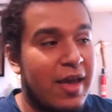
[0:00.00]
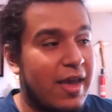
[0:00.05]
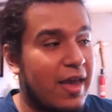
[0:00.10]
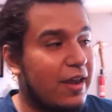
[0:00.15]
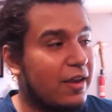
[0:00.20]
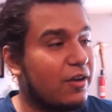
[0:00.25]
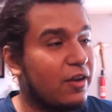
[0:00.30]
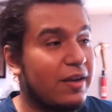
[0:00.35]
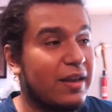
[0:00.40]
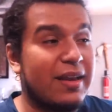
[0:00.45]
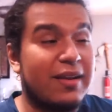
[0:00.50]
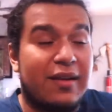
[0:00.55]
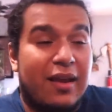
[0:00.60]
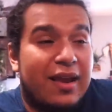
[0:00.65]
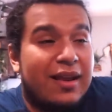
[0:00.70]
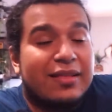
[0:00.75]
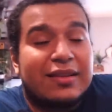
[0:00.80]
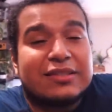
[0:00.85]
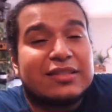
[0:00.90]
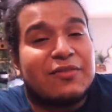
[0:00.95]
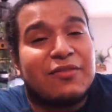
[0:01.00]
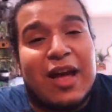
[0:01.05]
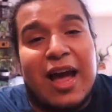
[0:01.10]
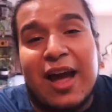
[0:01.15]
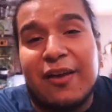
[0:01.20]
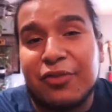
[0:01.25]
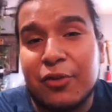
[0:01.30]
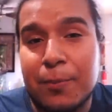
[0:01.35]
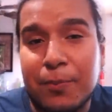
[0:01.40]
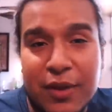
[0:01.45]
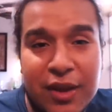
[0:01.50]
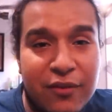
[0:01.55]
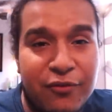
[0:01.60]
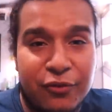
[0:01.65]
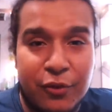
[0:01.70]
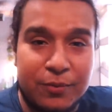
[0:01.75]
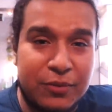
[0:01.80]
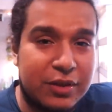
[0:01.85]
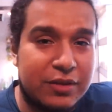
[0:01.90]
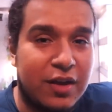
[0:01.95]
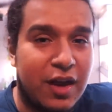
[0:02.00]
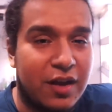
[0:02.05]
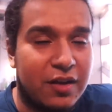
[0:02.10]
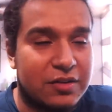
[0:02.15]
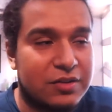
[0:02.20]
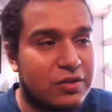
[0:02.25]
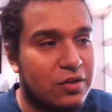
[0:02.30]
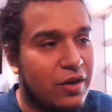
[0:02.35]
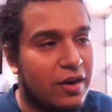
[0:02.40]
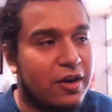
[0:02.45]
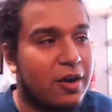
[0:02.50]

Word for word: It could e it doesn't even have to be from the dollar store.